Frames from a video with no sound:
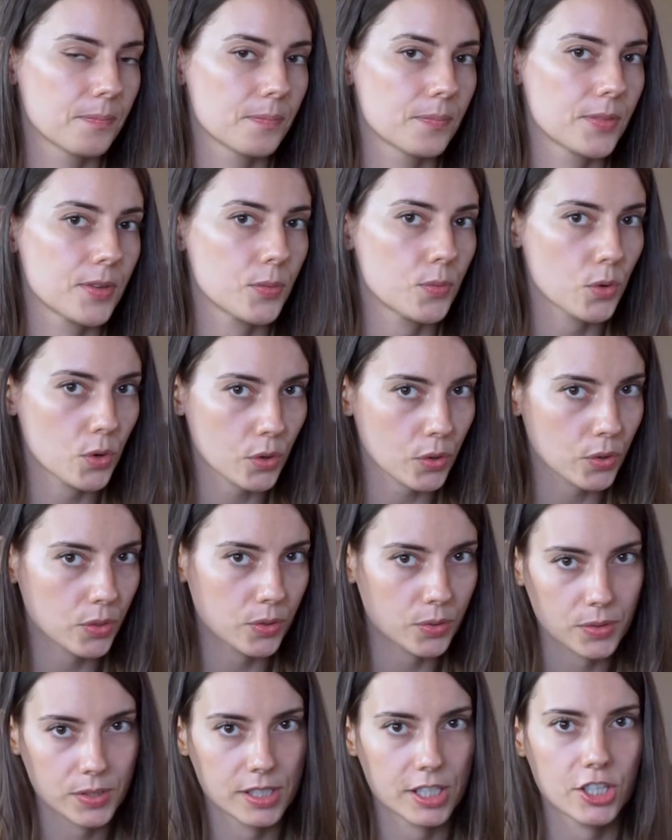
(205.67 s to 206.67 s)
the work
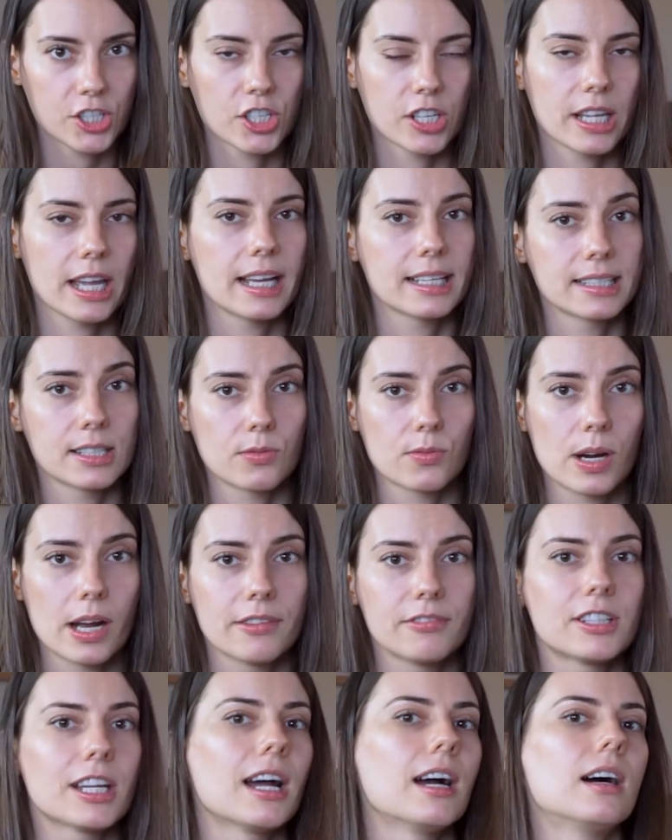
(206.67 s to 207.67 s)
authorization has
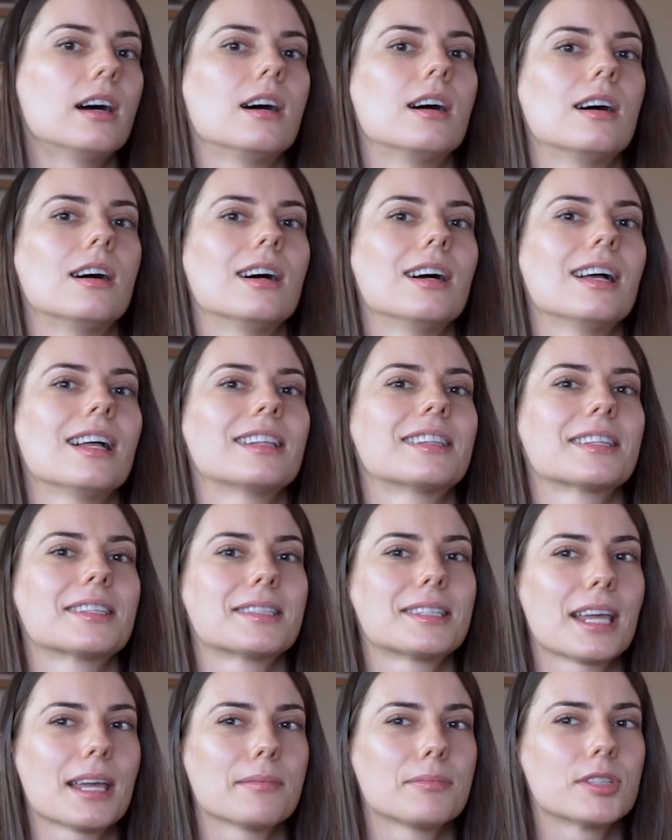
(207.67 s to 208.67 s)
arrived at the
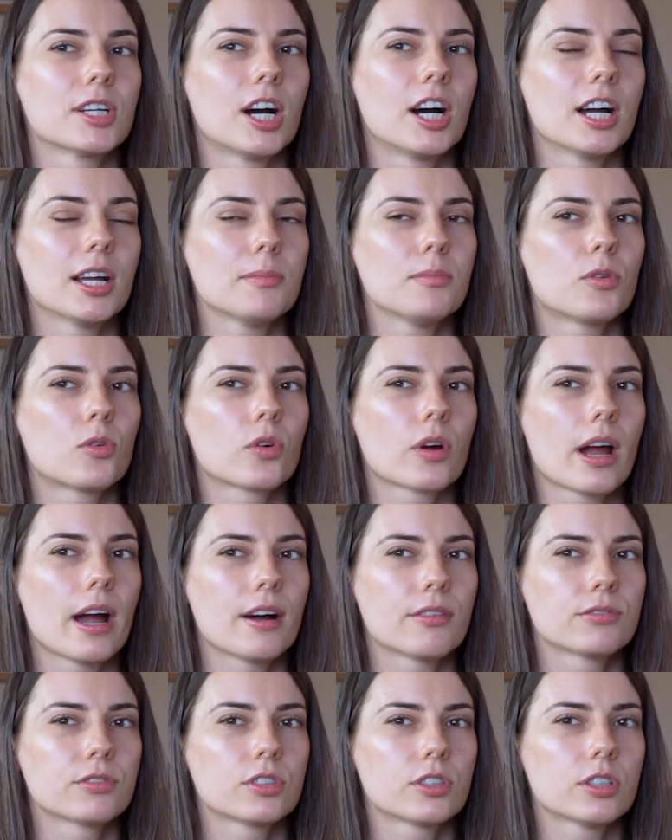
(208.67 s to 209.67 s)
same time or
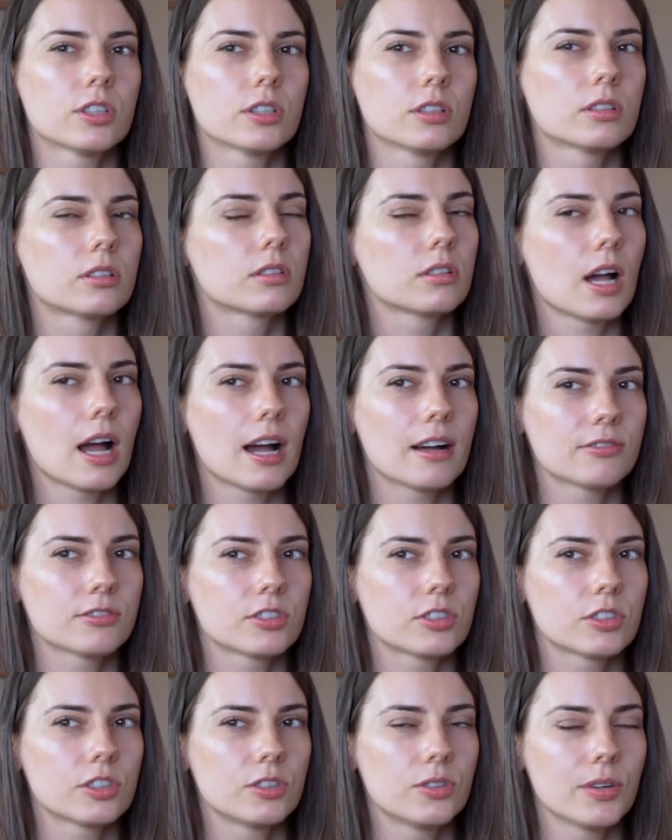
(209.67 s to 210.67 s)
a little
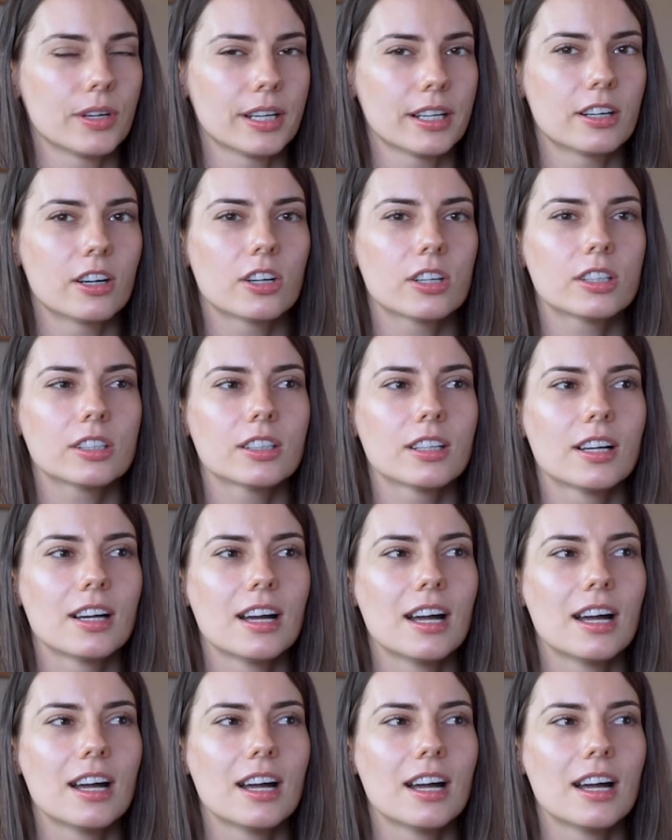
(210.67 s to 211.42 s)
after the green card.